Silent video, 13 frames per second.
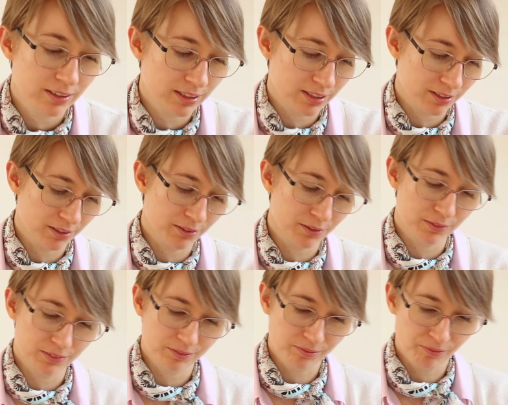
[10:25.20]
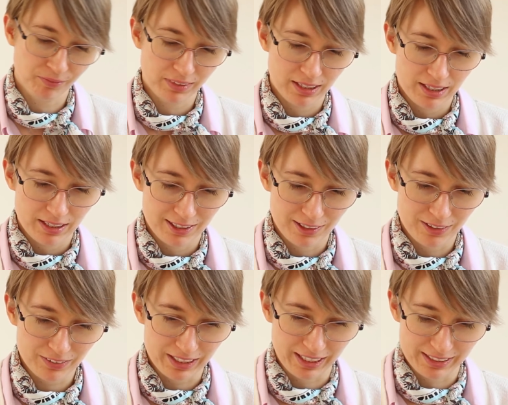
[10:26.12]
So,
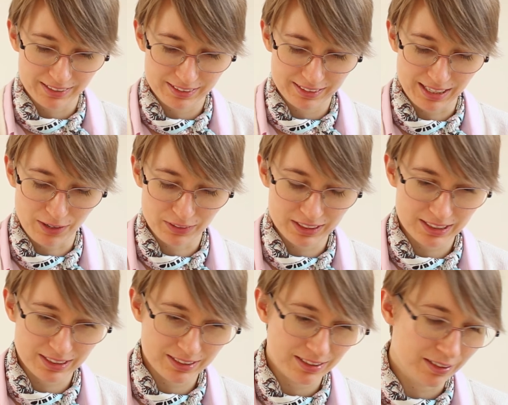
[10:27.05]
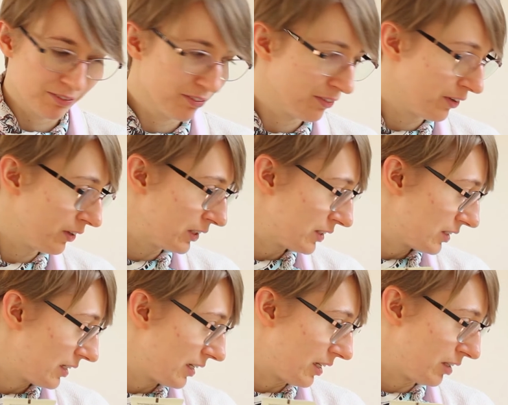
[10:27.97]
okay, now this is the
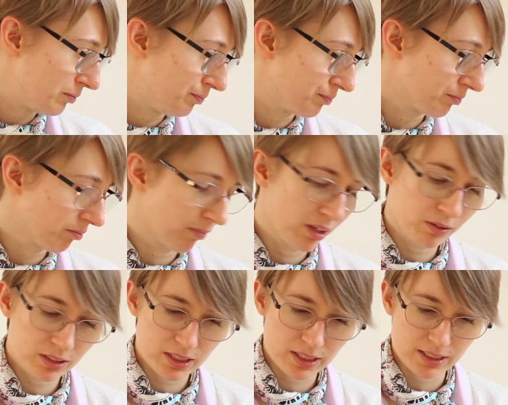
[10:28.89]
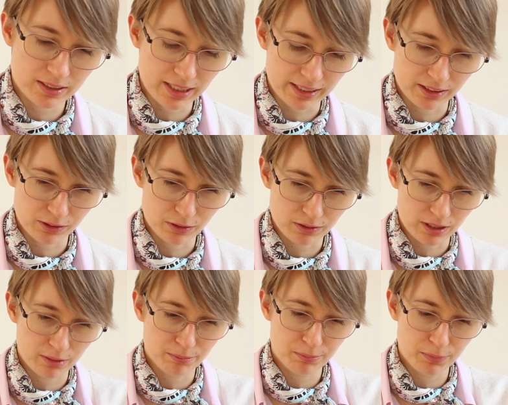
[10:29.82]
first, this is the second
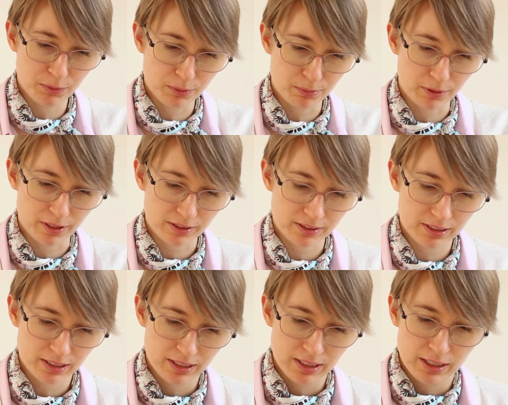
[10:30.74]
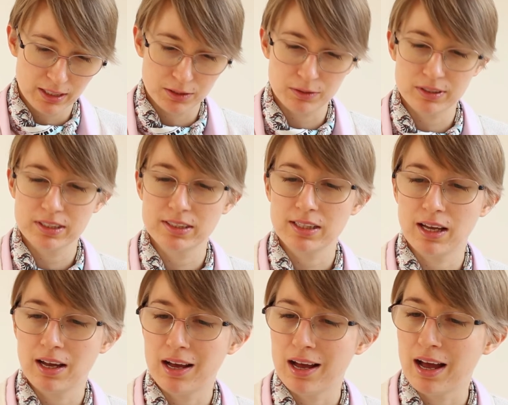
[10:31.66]
beauty product. So this is
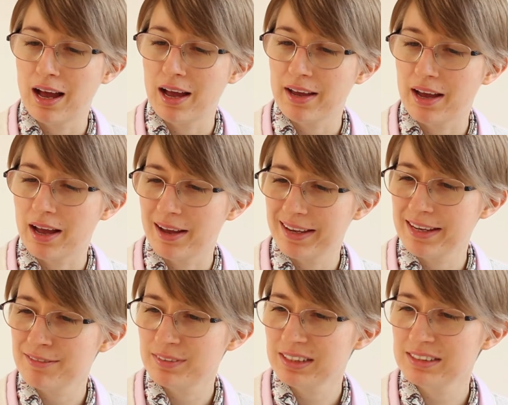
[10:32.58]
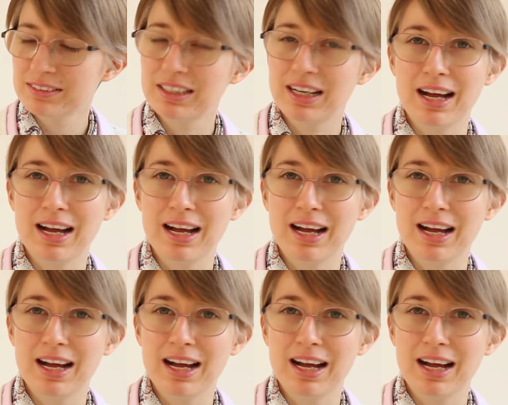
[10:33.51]
Ahava.